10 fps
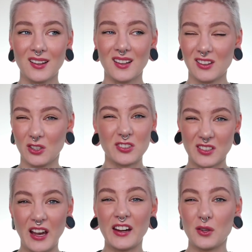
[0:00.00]
it looks
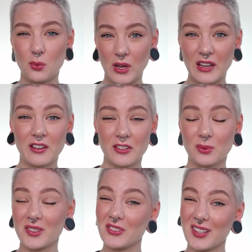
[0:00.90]
kind of weird
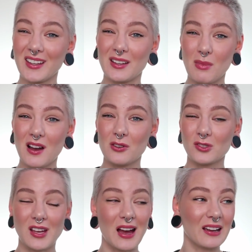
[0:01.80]
when you take them
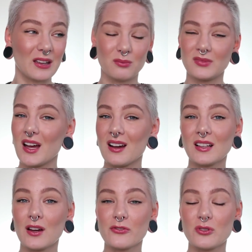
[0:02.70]
out. I am not
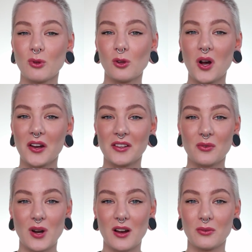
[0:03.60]
comfortable walking
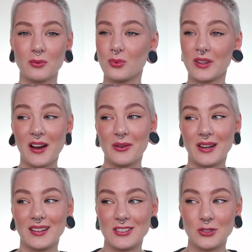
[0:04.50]
around
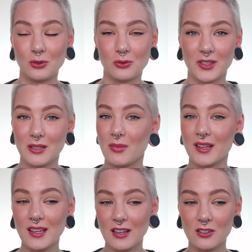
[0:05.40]
without any jewelry in
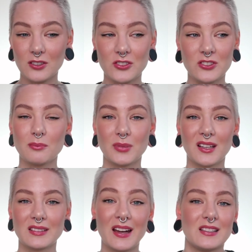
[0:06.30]
my ears
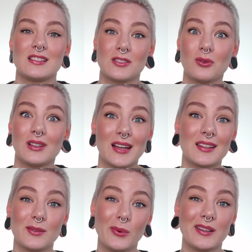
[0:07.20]
because I just don't
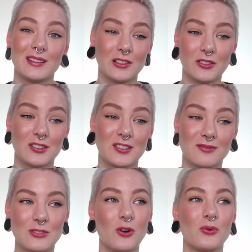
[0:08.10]
like the way it
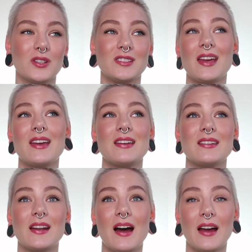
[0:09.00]
looks. So the day
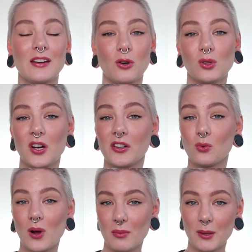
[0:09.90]
that I no longer
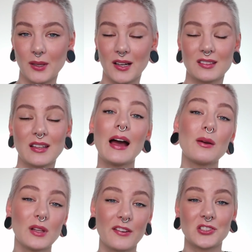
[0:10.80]
want my plugs, I
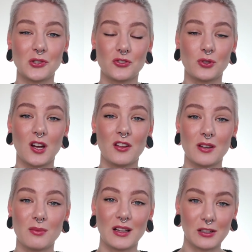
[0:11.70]
will have surgery on
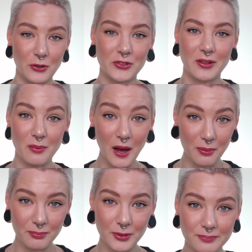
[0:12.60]
them and close them
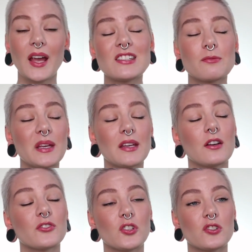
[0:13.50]
up. And speaking
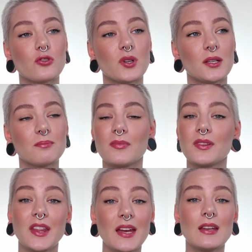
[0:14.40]
of surgery,
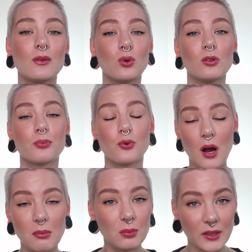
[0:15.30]
they will
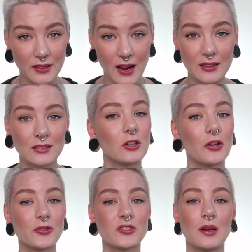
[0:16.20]
probably not
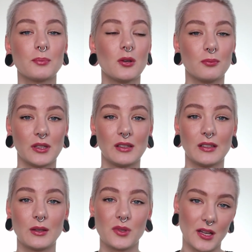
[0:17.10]
close up
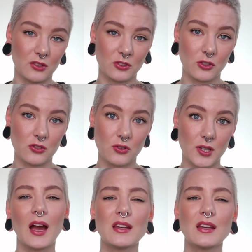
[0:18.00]
completely without surgery.